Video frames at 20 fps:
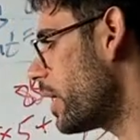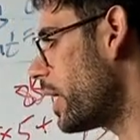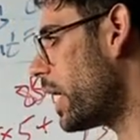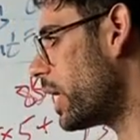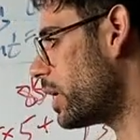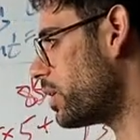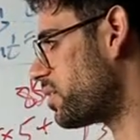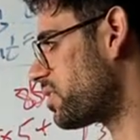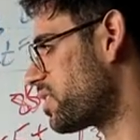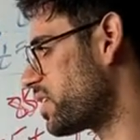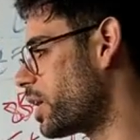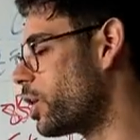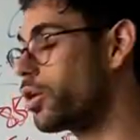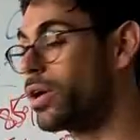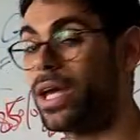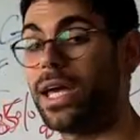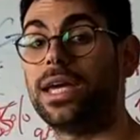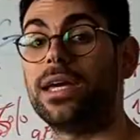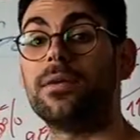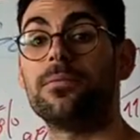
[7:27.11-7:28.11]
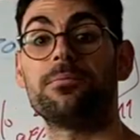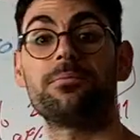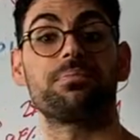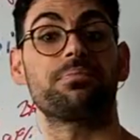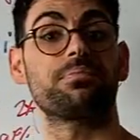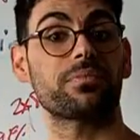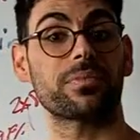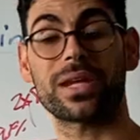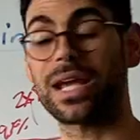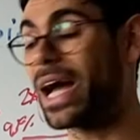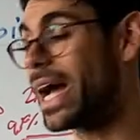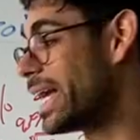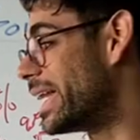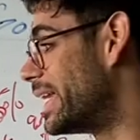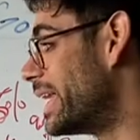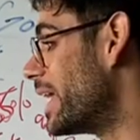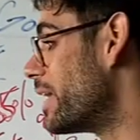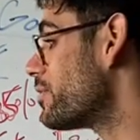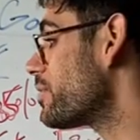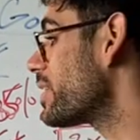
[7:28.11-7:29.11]
and you say, okay, I
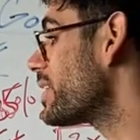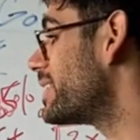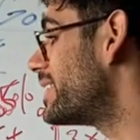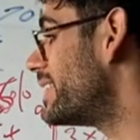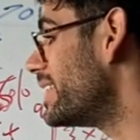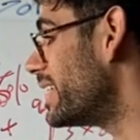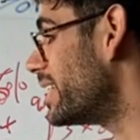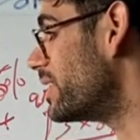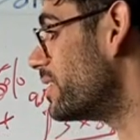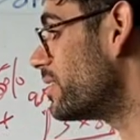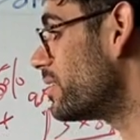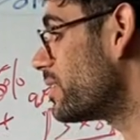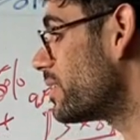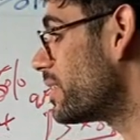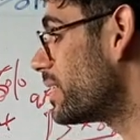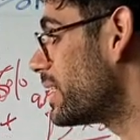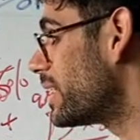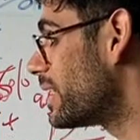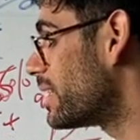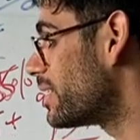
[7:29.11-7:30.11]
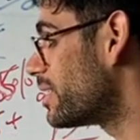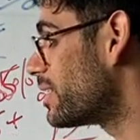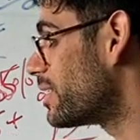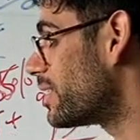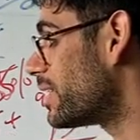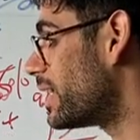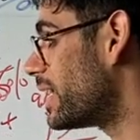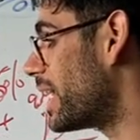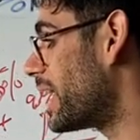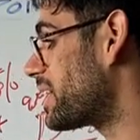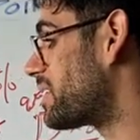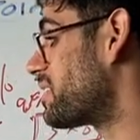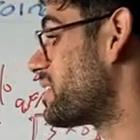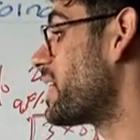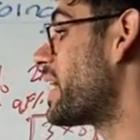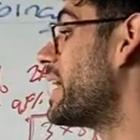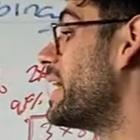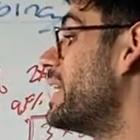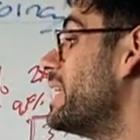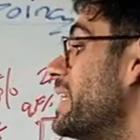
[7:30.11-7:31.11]
never did, let's
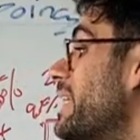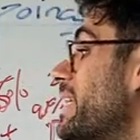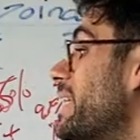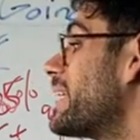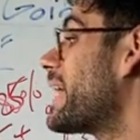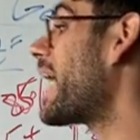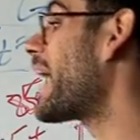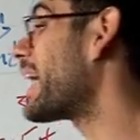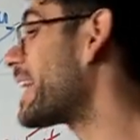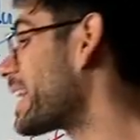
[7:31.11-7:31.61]
say, 9